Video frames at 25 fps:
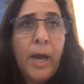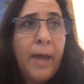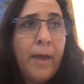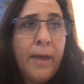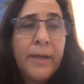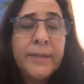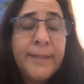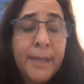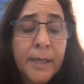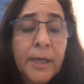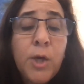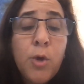
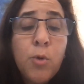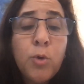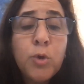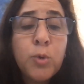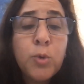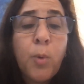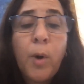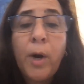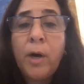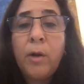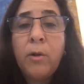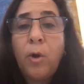It's a huge
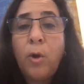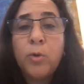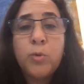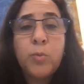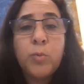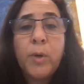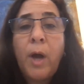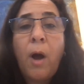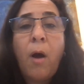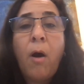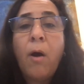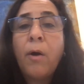workload.
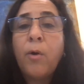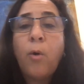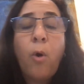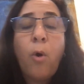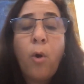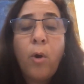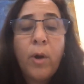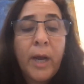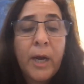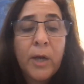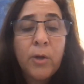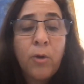We are
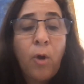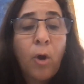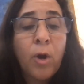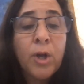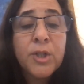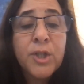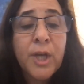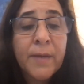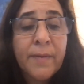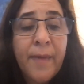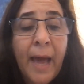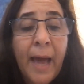all
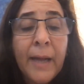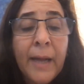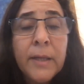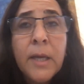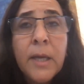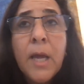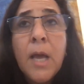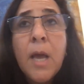acknowledging that.